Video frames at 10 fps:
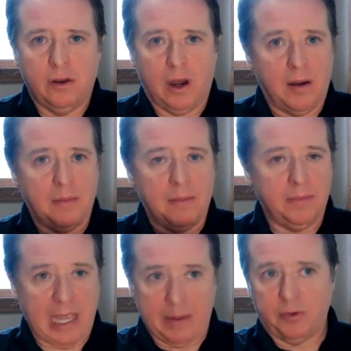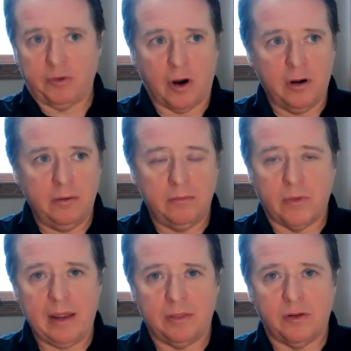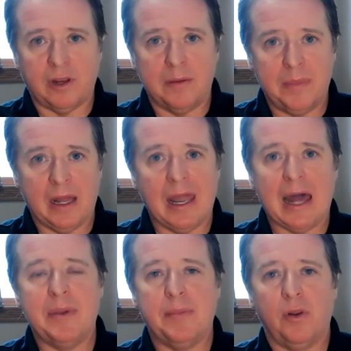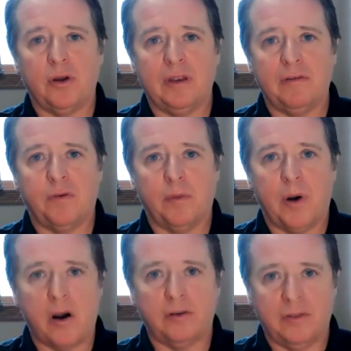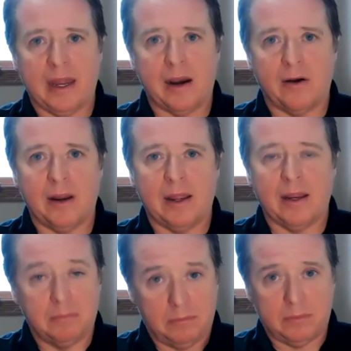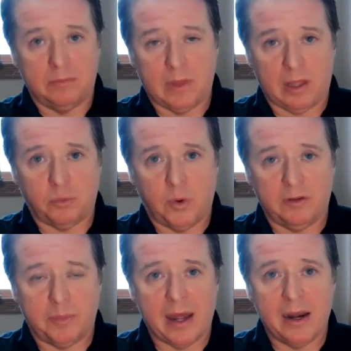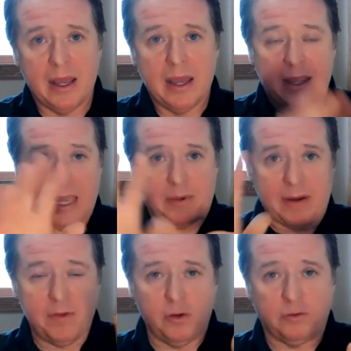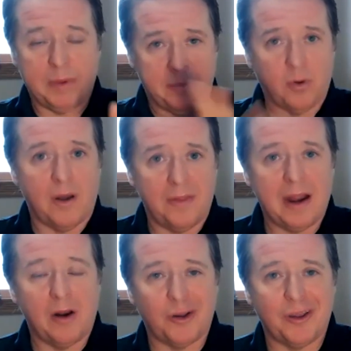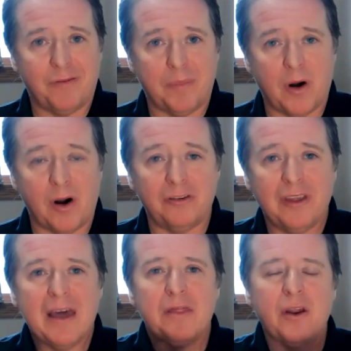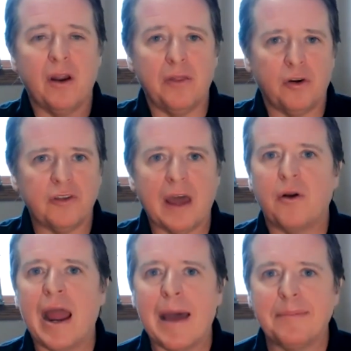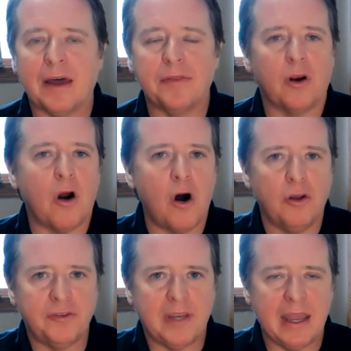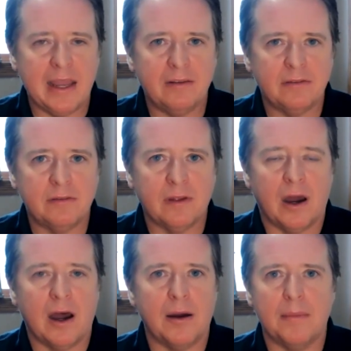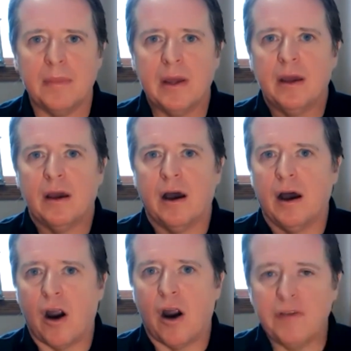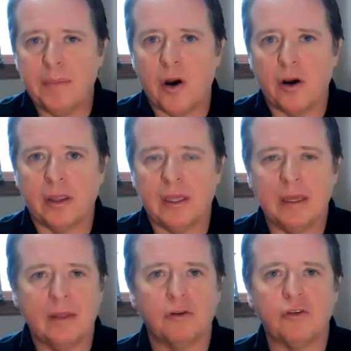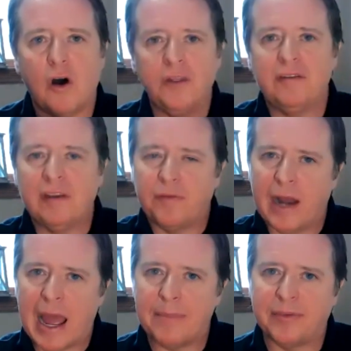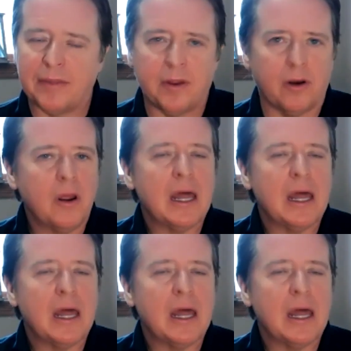CampersCard, right? There's going to be a lot of people looking for parks there, and that's one spot. Campground Views, people are on there looking for parks. There's other apps out there, All Stays, RV Parky. There's all these different apps out there.